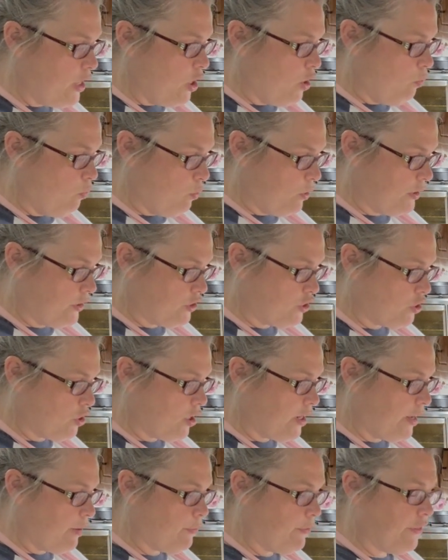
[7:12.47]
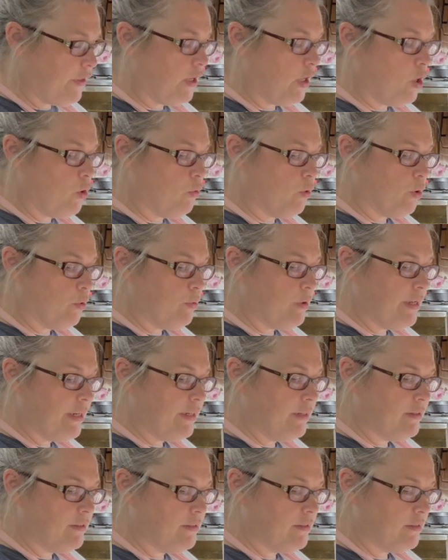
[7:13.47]
want to start out with a lower one,
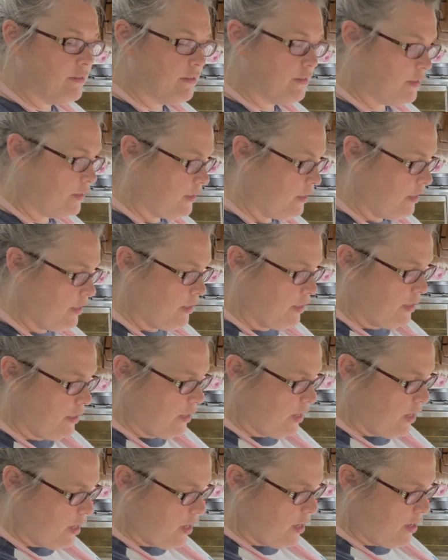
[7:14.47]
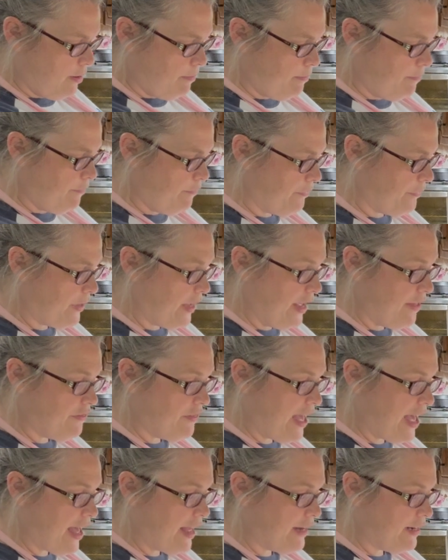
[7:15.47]
and
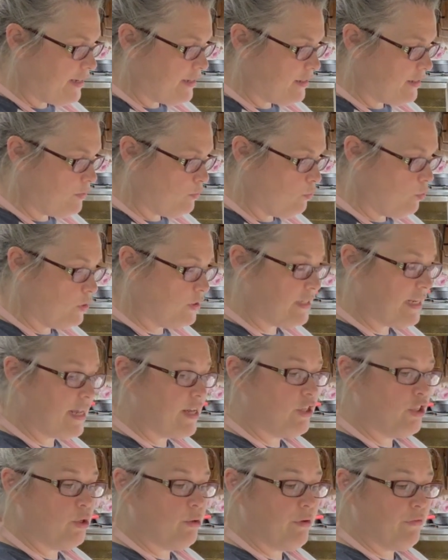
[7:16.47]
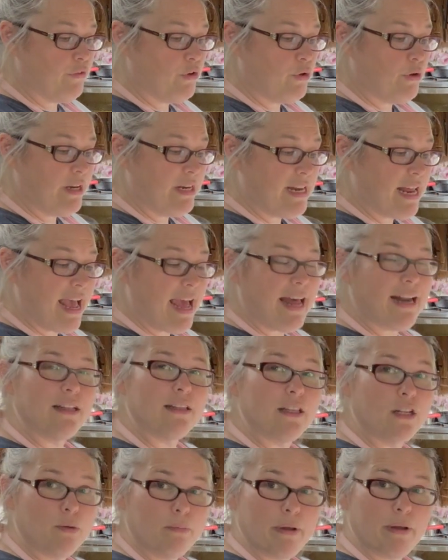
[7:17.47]
that will tell you if you need to add a
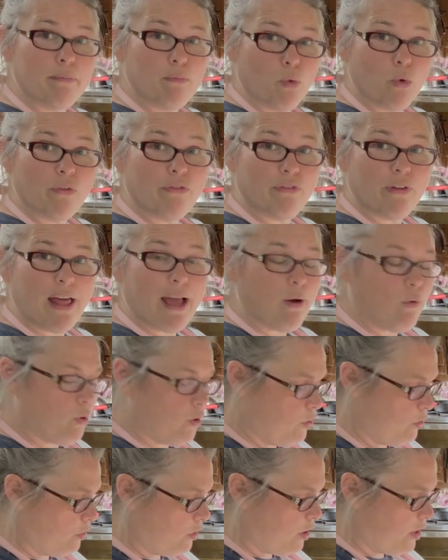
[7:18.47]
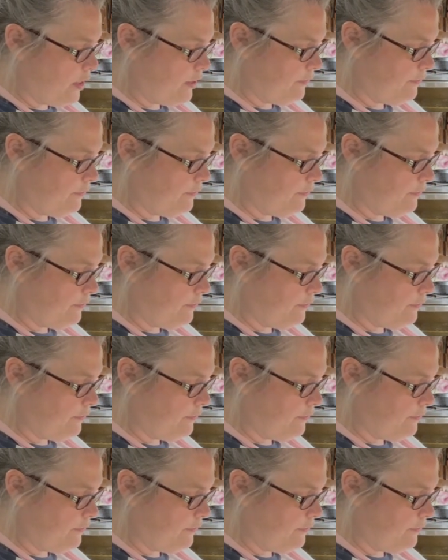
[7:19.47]
little bit more flour or not.